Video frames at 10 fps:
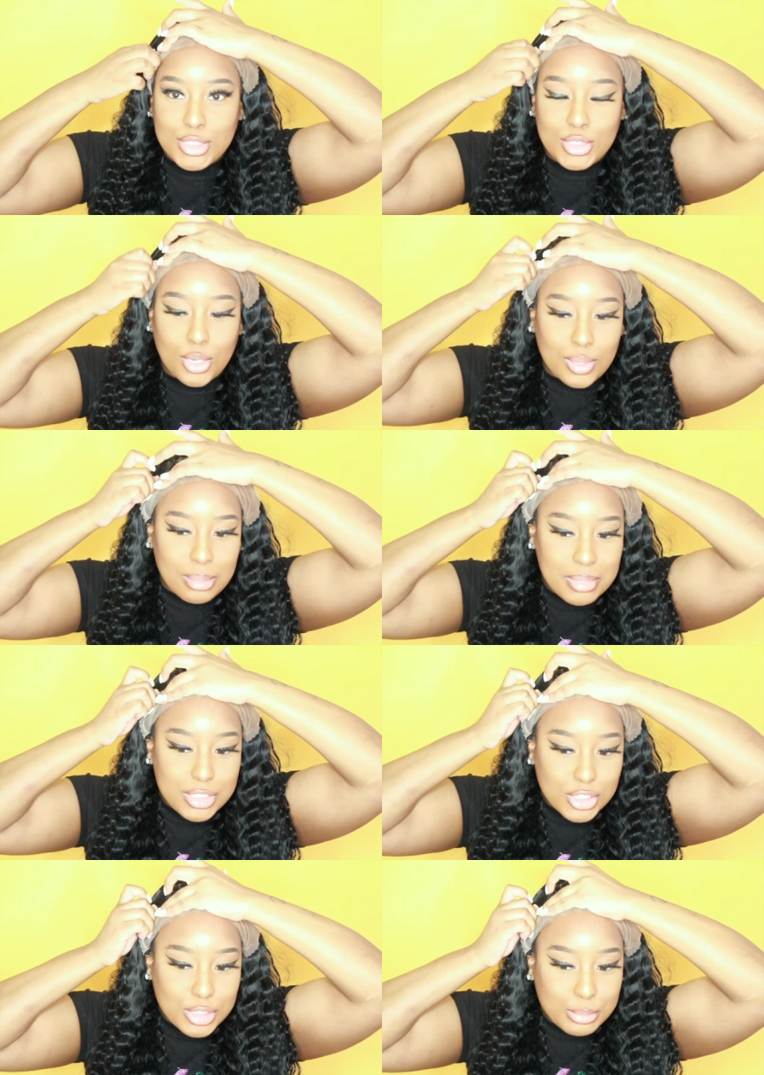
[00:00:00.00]
so let me
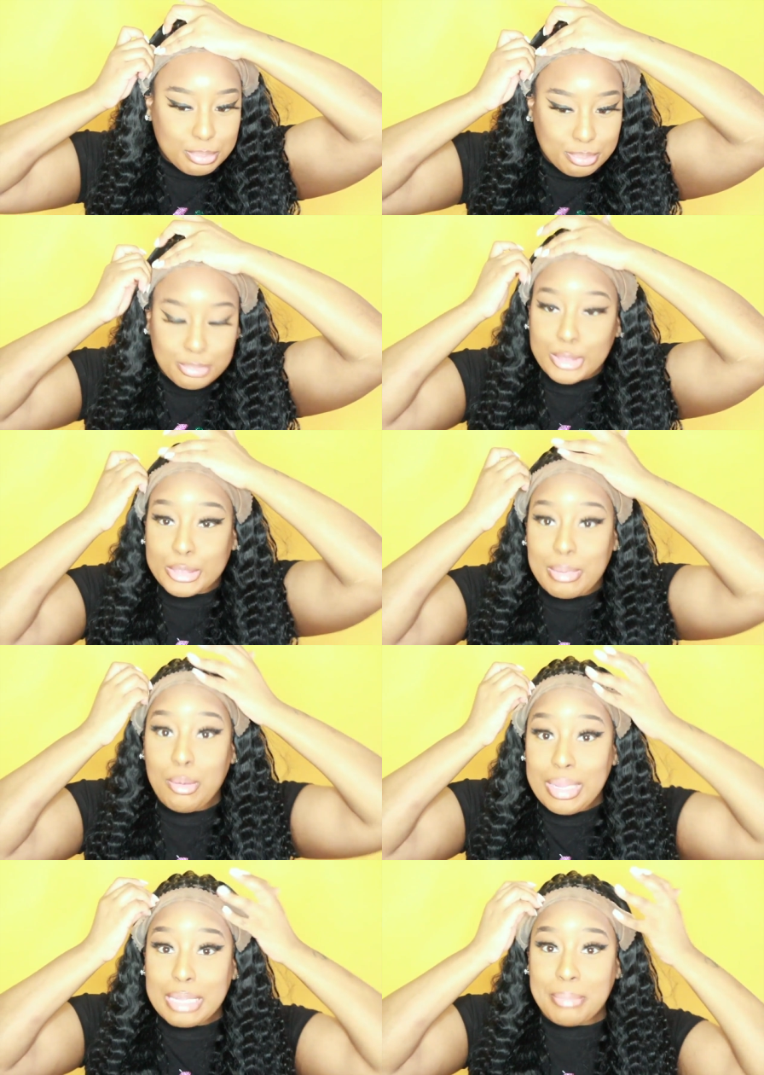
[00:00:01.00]
just push
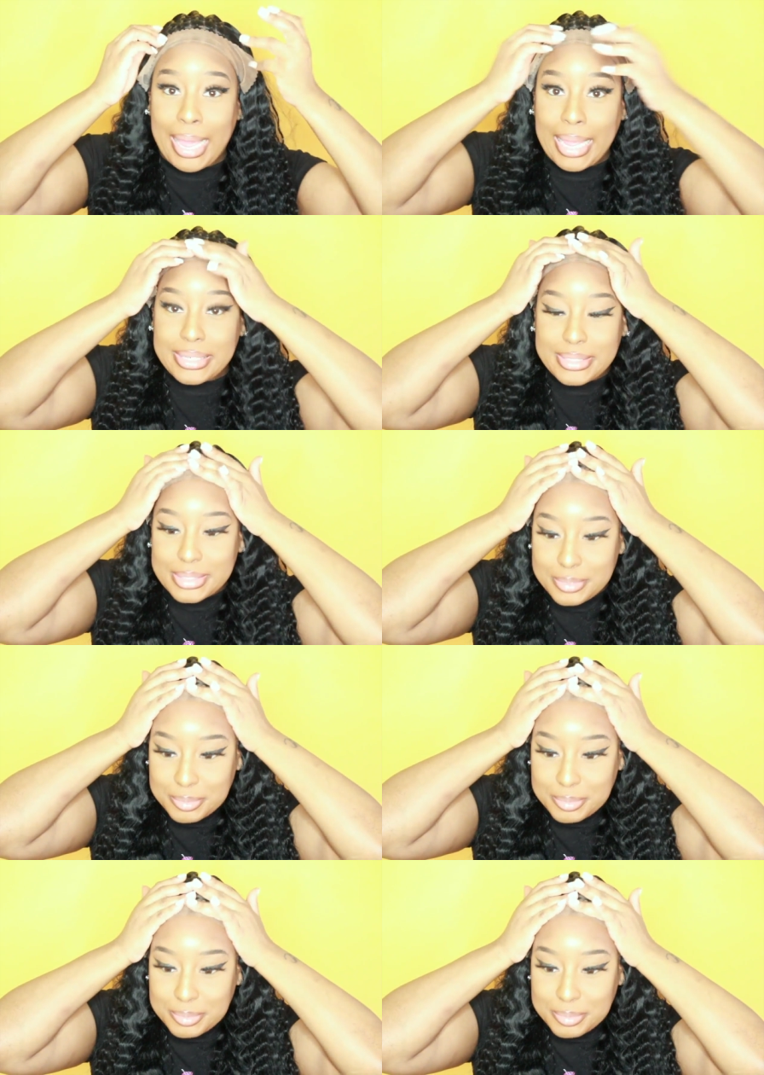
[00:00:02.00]
my wig back.